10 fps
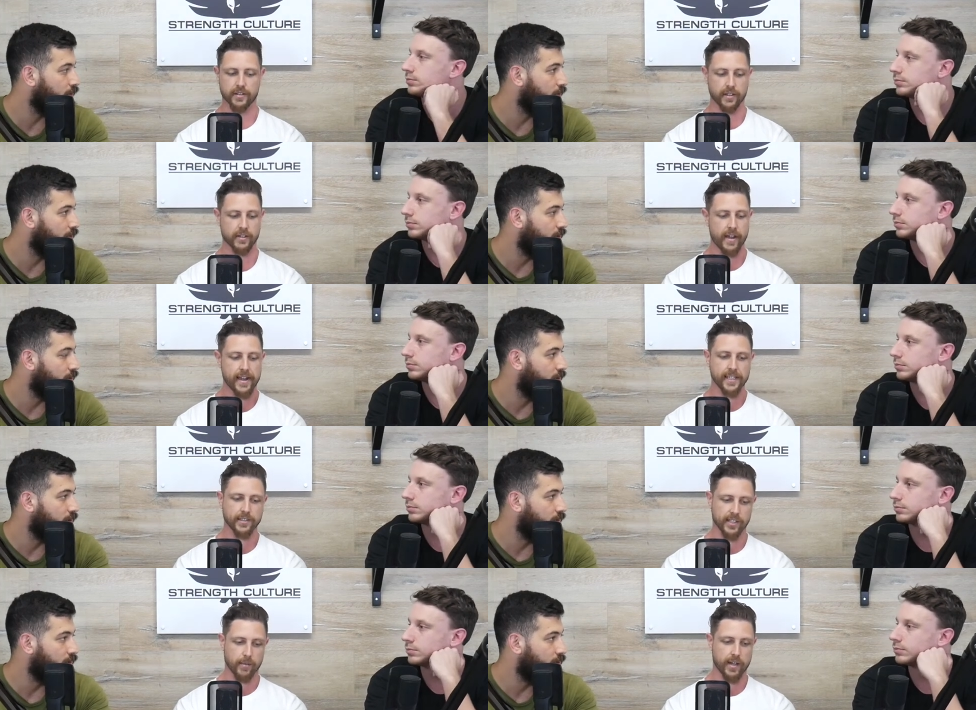Speaker 1: I think
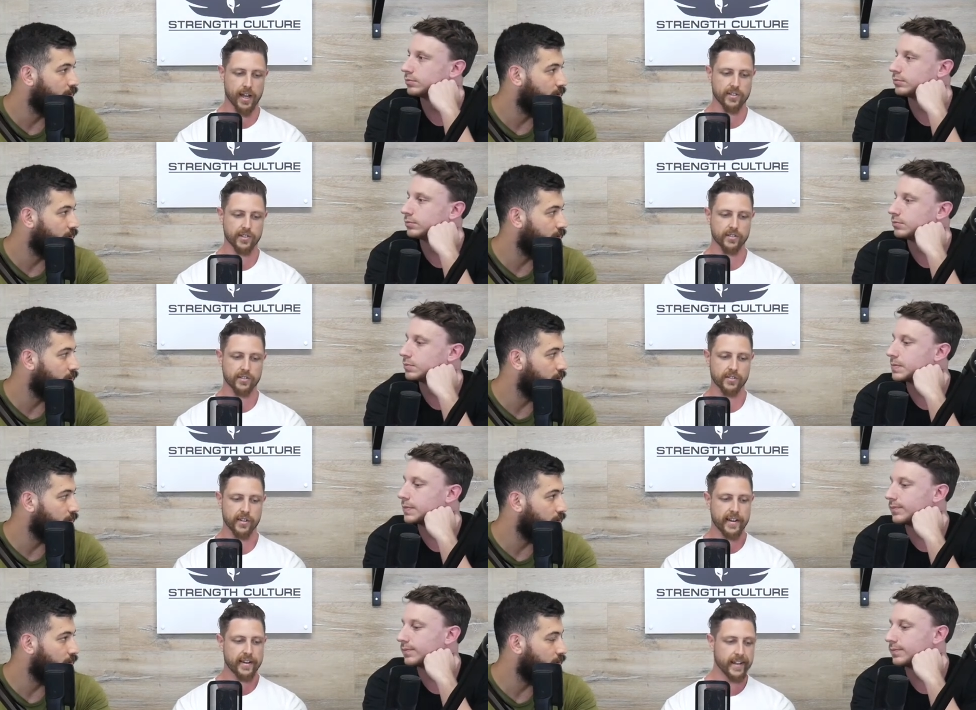in some cases,
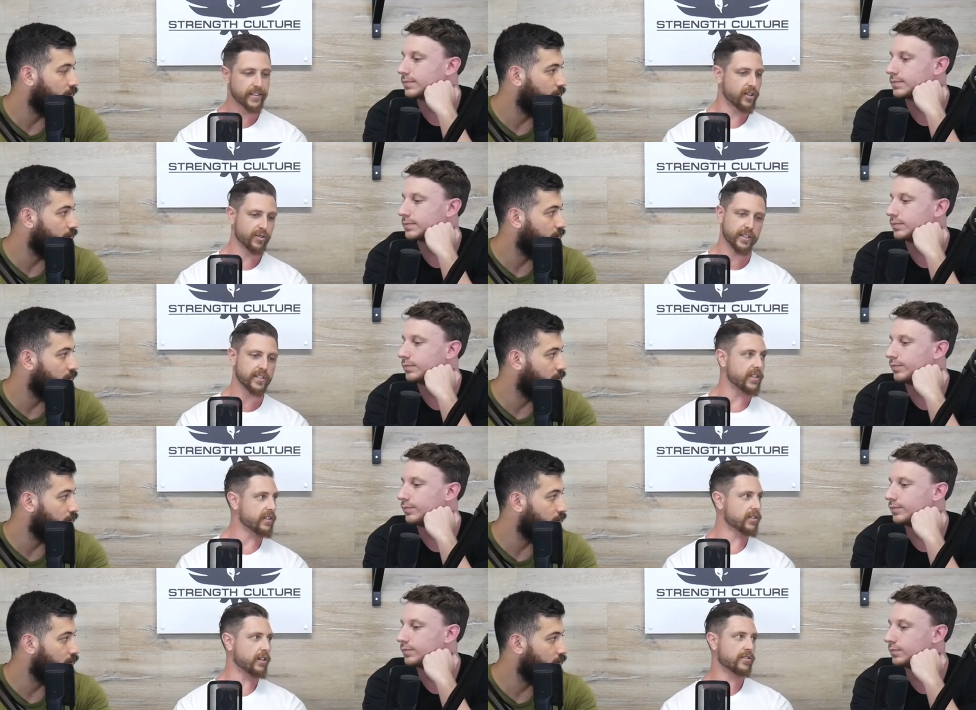yes, holding
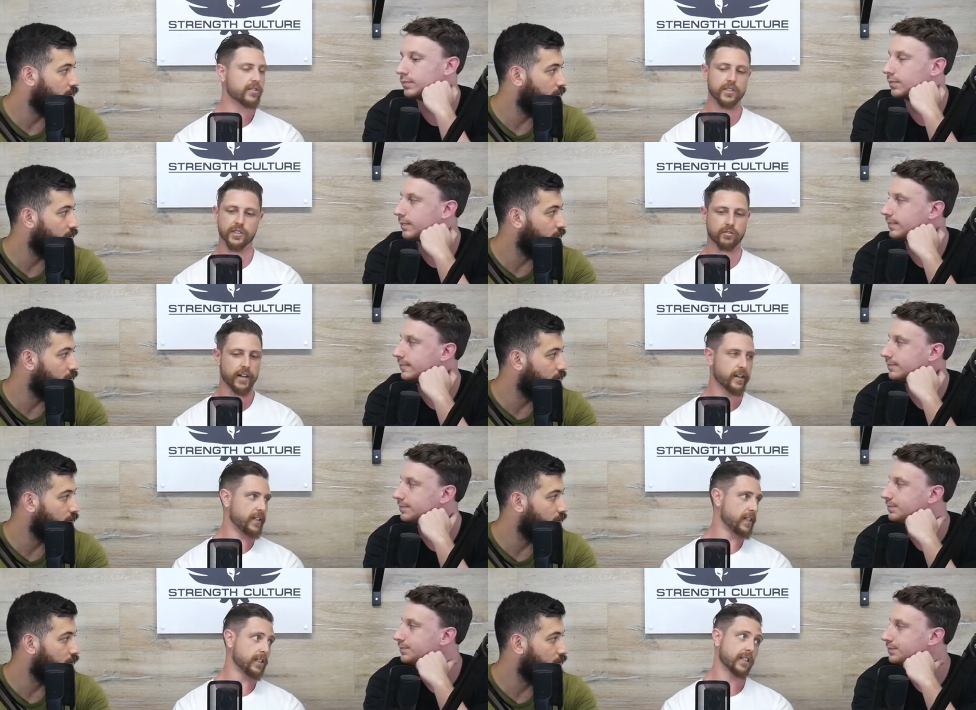sets constant is a great
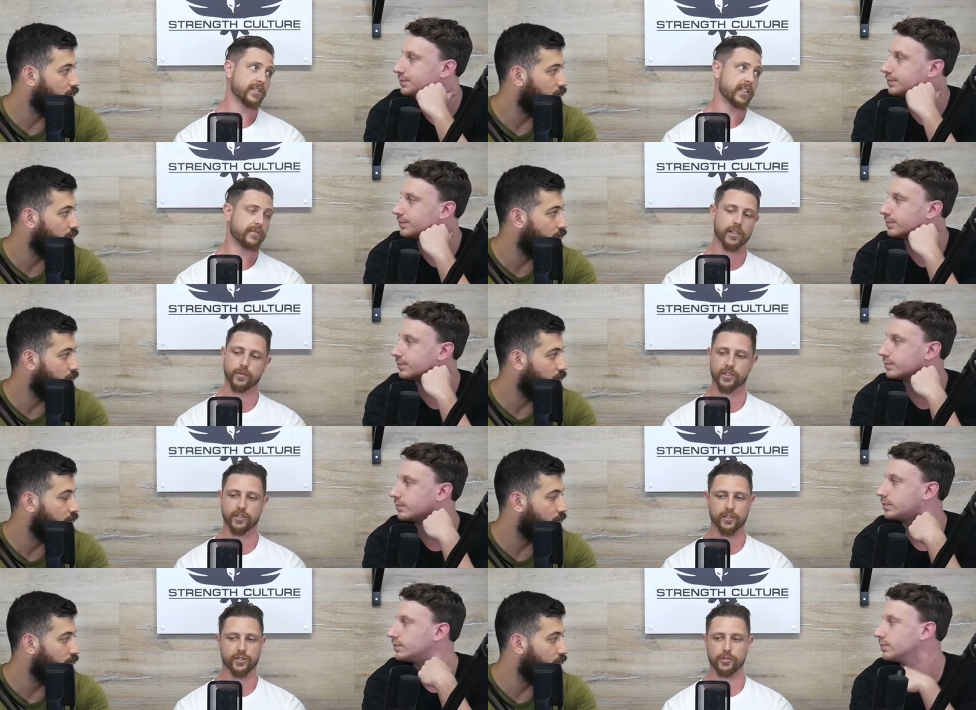idea. Like I said, if someone's
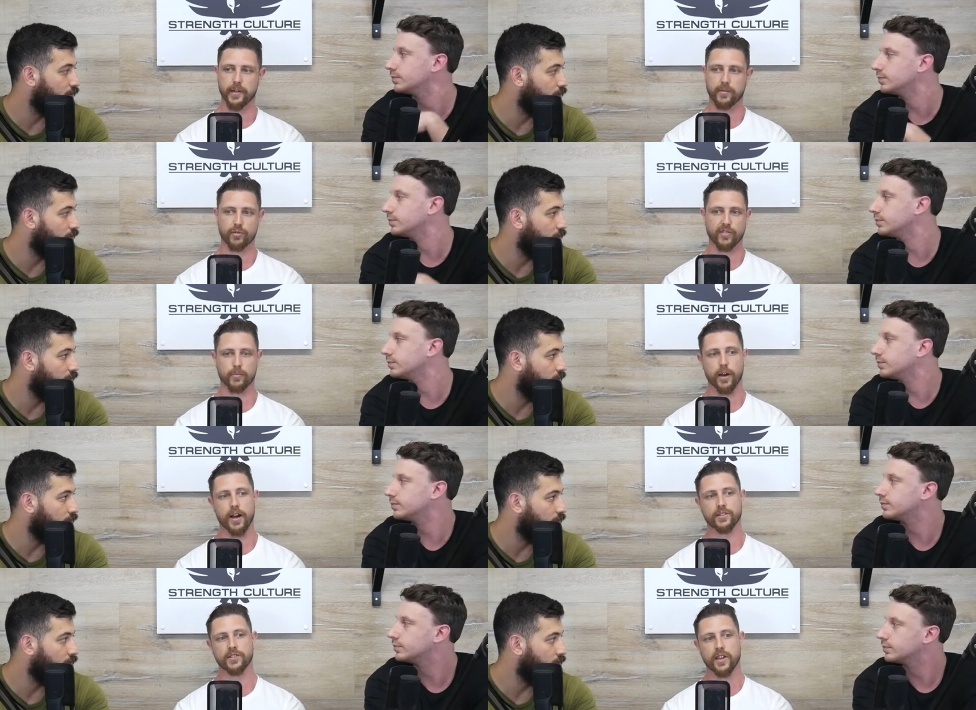got too many moving
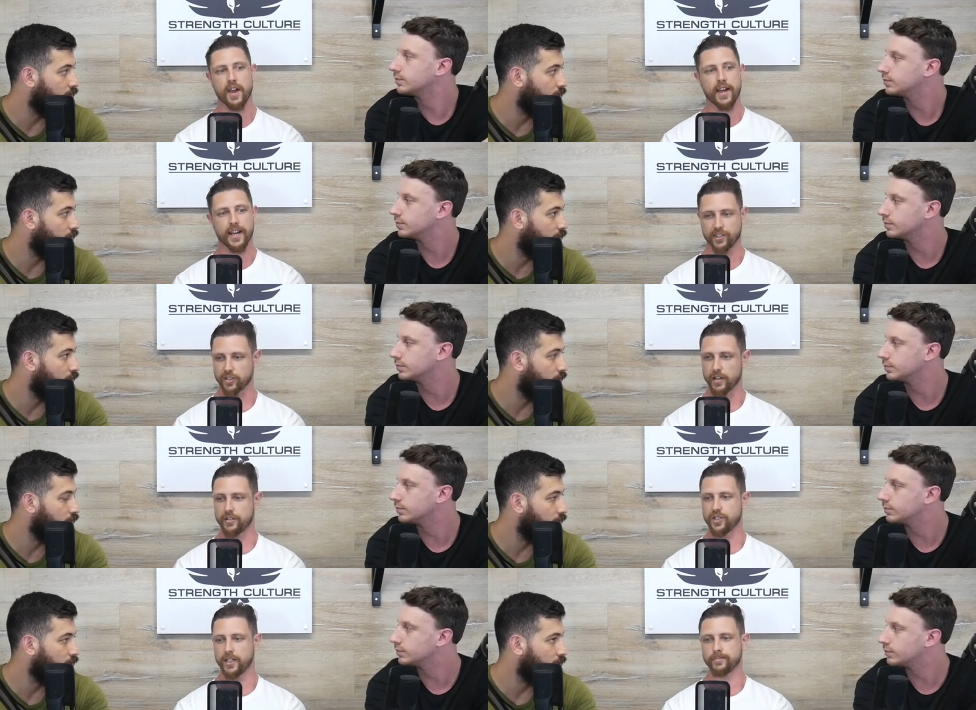parts outside of
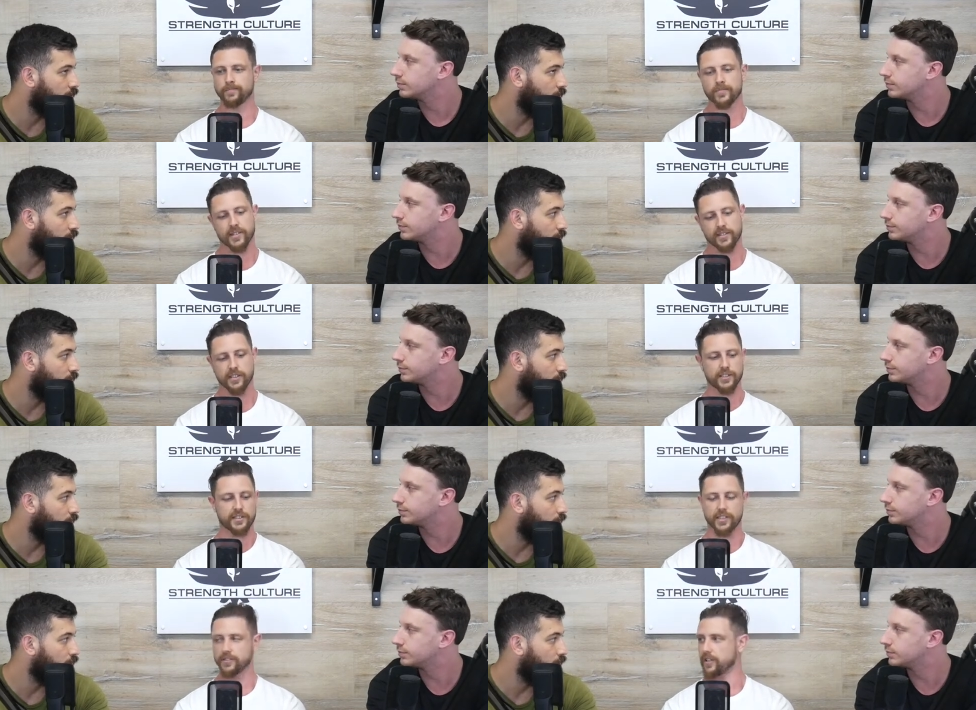the gym, it's like you
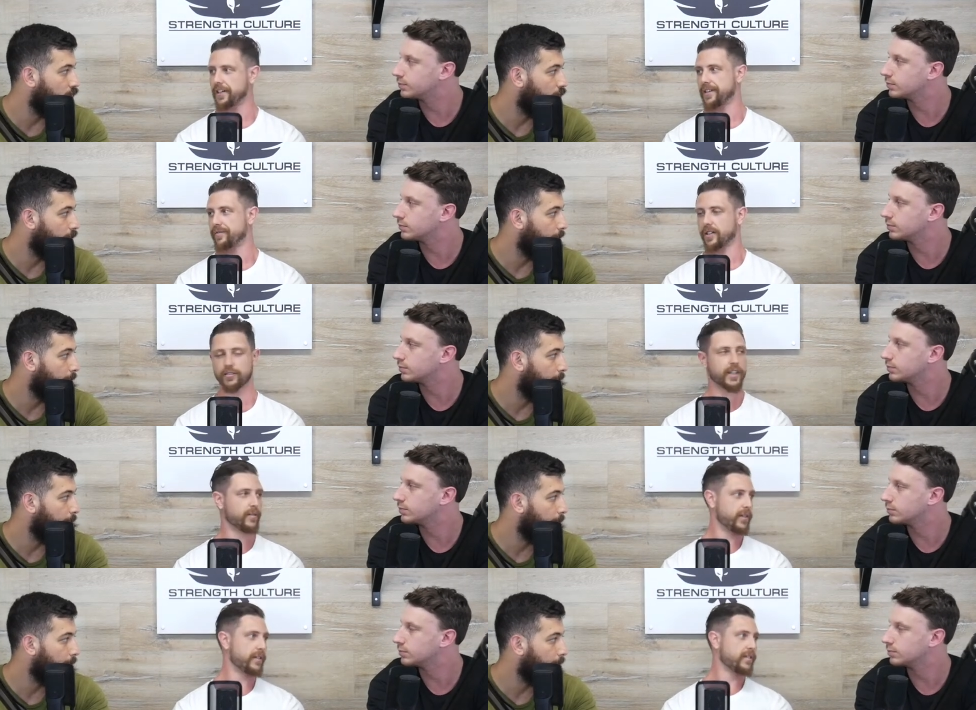just don't need to fuck
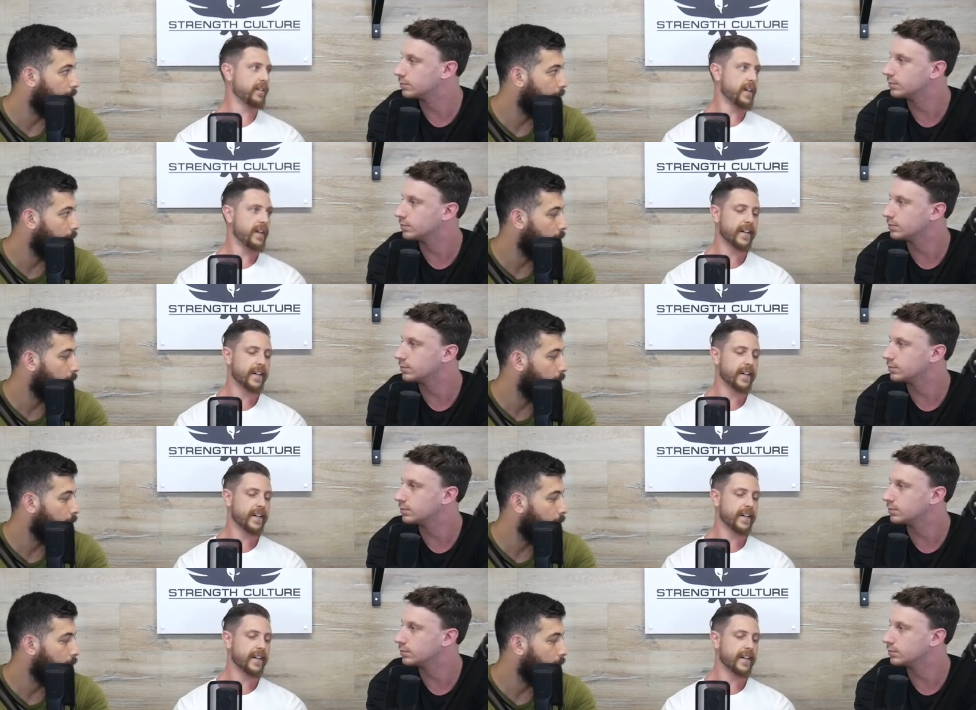around with